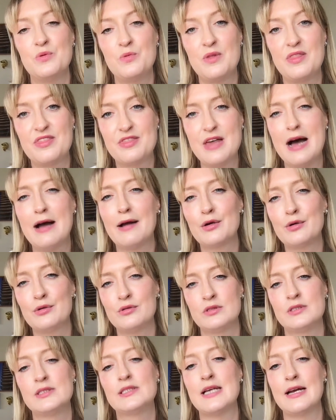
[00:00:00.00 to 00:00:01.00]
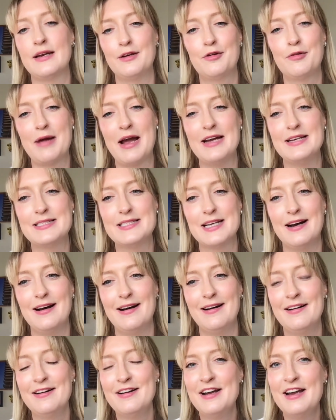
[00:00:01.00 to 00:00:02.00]
with that content
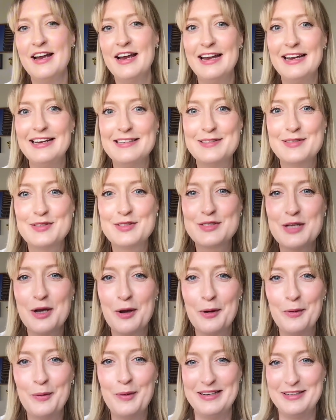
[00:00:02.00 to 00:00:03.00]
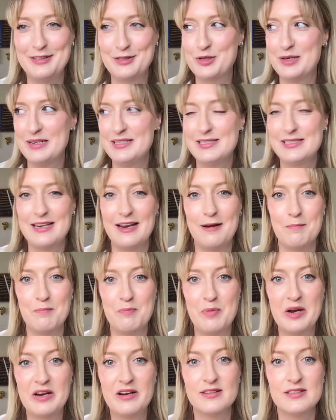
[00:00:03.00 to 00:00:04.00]
creator is so interesting
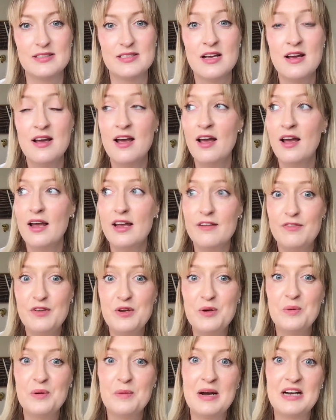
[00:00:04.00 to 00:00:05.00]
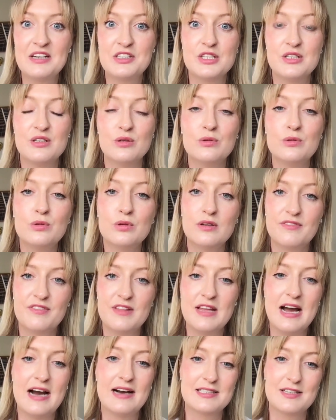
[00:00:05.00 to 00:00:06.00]
because if you imagine all of
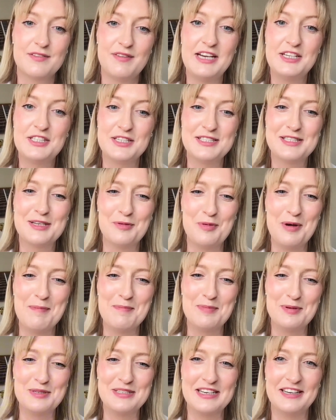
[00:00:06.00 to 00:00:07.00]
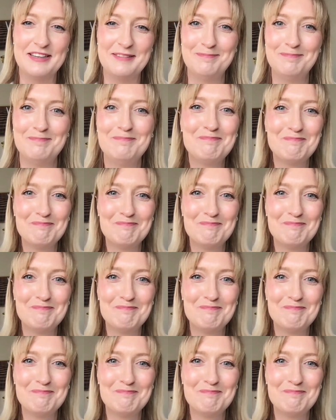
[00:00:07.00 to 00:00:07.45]
the activations at Wimbledon,